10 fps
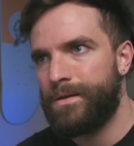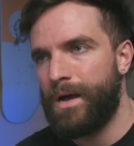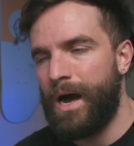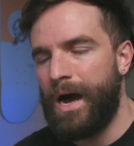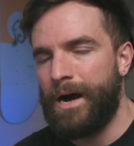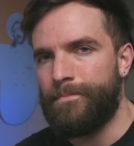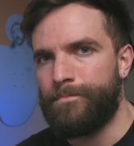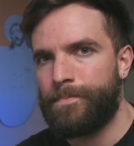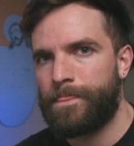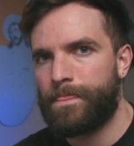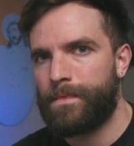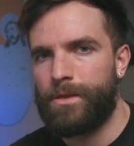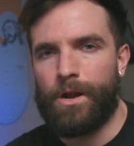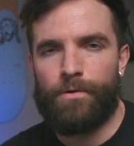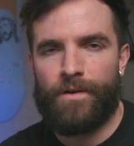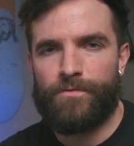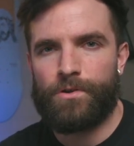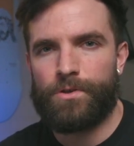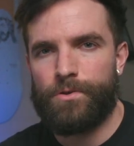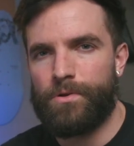you know, if you're
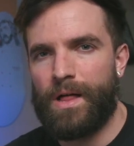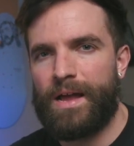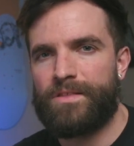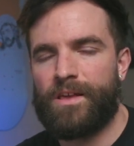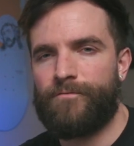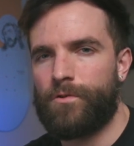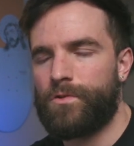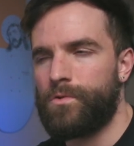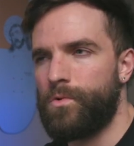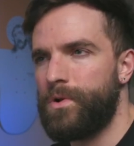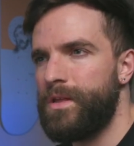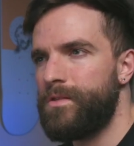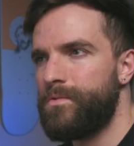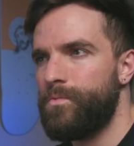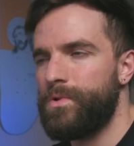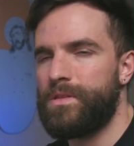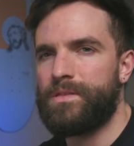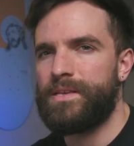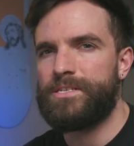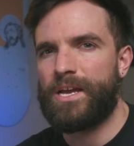utilizing it for stories, with the
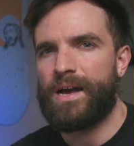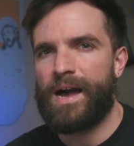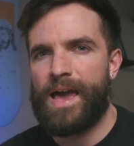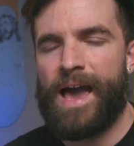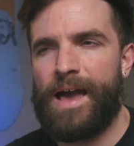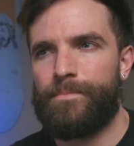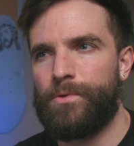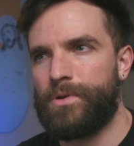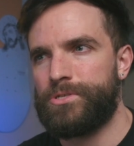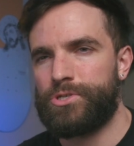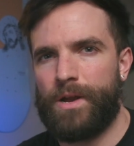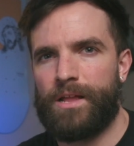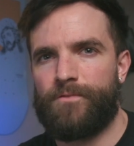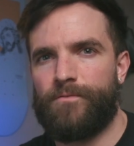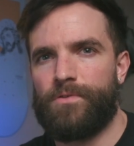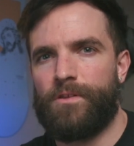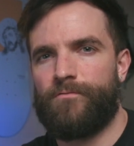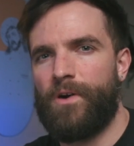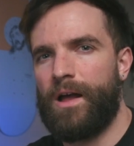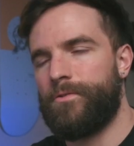DJI app, you can transfer these
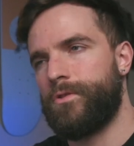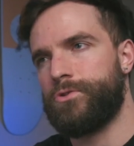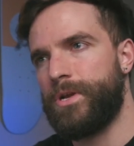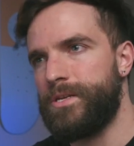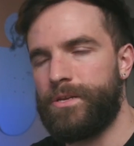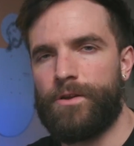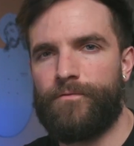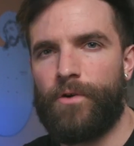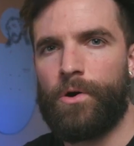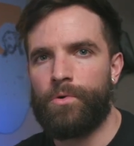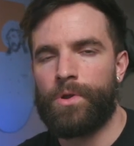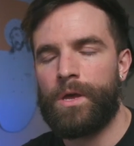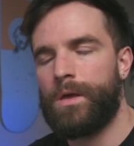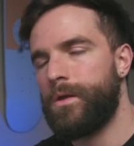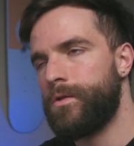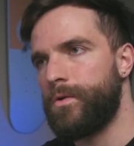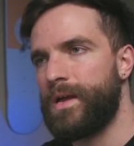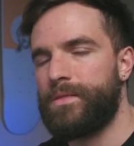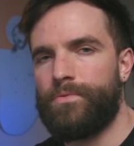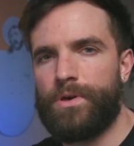files straight to your phone. So I
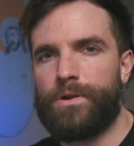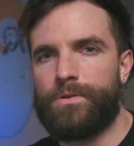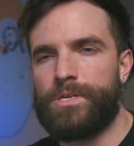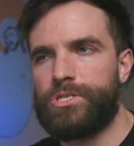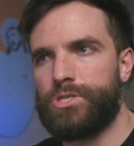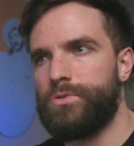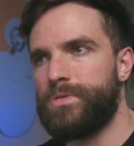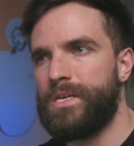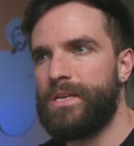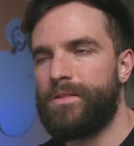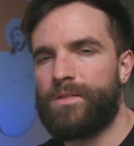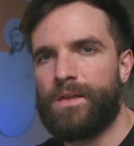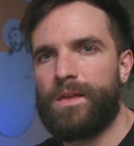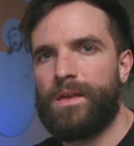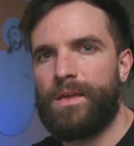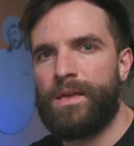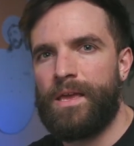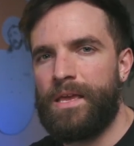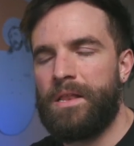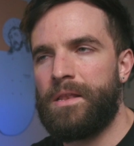can literally shoot these
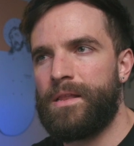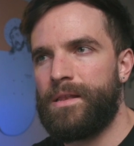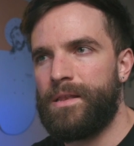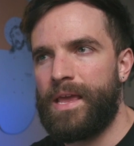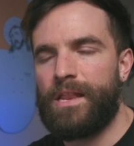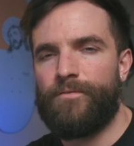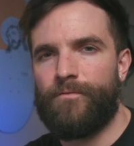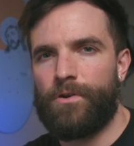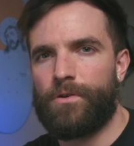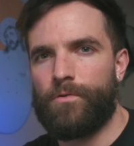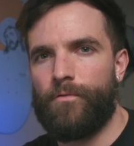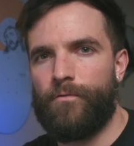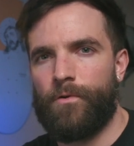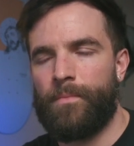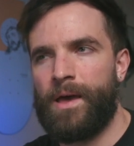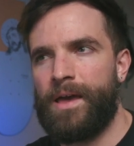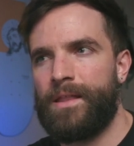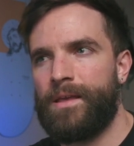in native vertical format,